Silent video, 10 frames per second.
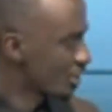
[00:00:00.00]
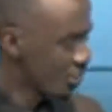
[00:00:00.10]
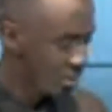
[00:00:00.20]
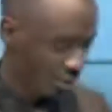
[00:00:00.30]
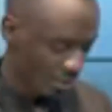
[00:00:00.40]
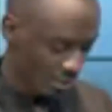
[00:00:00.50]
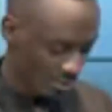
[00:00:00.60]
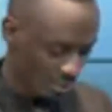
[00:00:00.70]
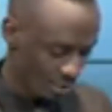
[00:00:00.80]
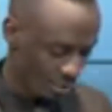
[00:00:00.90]
you back a little
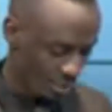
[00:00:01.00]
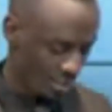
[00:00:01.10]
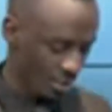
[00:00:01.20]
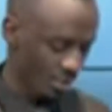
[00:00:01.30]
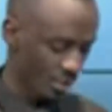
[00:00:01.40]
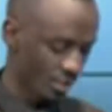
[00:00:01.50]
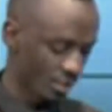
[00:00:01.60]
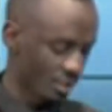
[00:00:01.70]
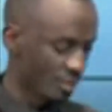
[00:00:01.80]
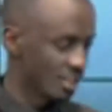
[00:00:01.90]
bit on
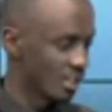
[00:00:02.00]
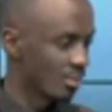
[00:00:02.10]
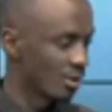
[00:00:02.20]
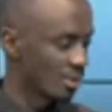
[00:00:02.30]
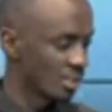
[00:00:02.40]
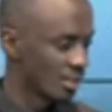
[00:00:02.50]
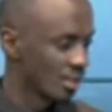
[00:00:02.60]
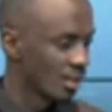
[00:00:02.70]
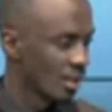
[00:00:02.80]
space diplomacy.